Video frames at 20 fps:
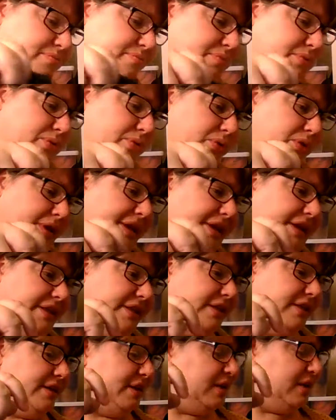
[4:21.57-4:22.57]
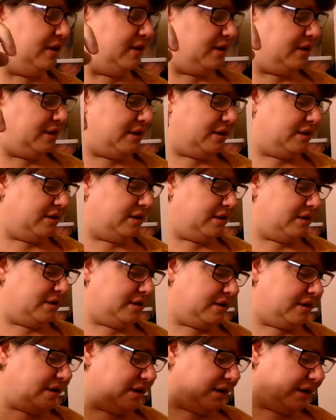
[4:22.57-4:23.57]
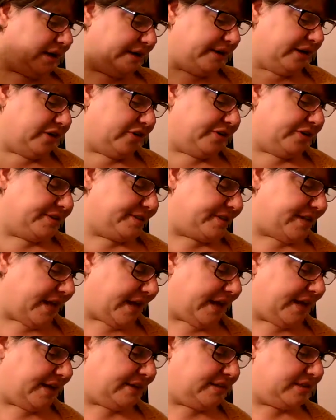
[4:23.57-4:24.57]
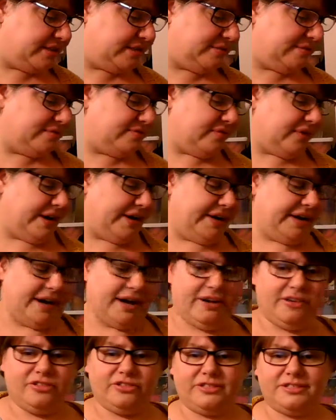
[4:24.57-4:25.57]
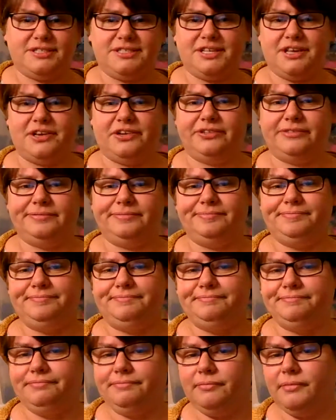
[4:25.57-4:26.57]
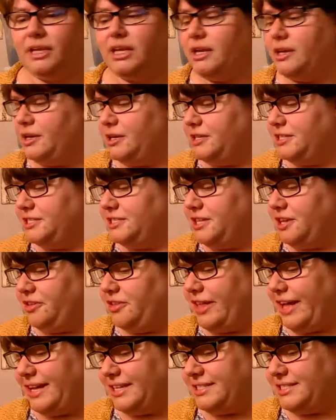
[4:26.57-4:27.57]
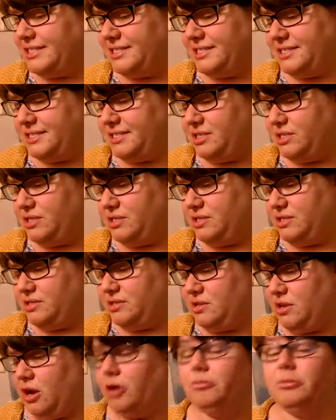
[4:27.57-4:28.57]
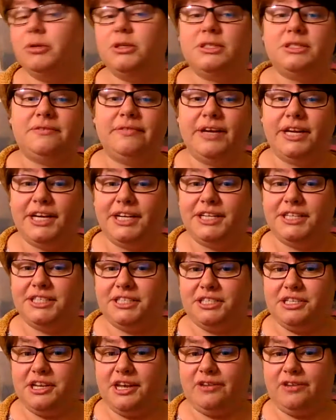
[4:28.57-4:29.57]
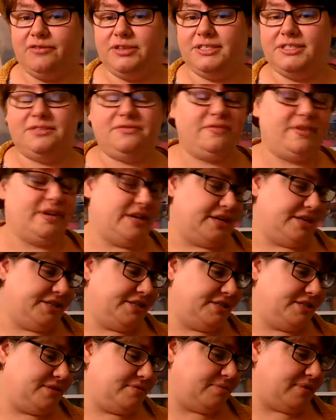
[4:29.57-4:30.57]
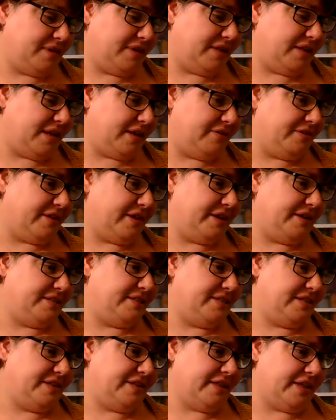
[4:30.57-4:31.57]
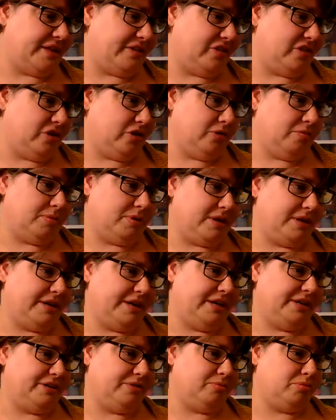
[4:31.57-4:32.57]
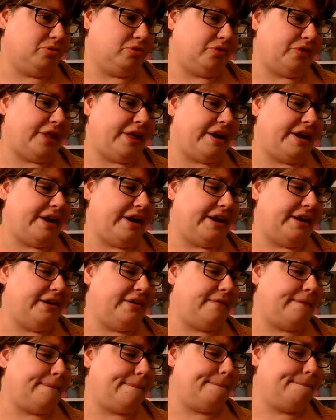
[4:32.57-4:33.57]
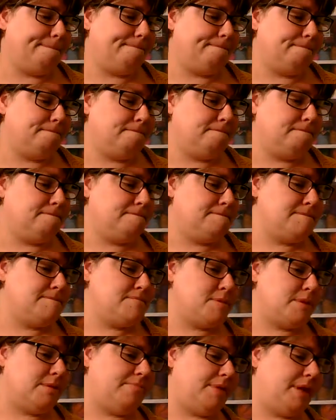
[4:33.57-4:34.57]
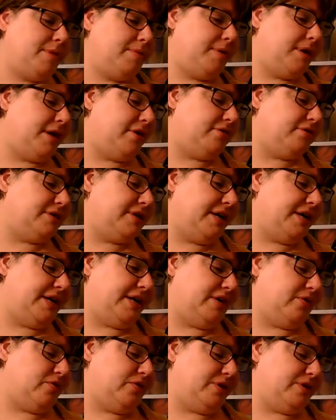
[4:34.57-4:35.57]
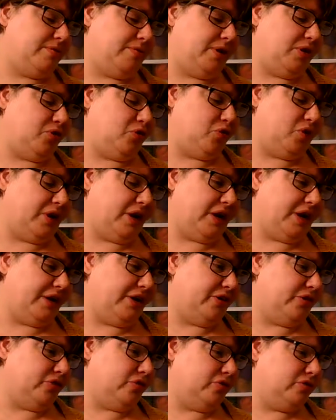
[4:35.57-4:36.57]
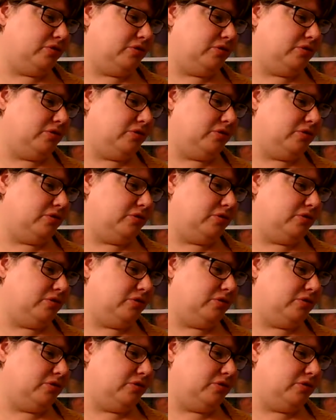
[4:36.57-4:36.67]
pull in. I noticed that right now. So that's almost finished. That was finished, but now that I see that loop, I need to pull that in. Maybe I'll take it with me when I go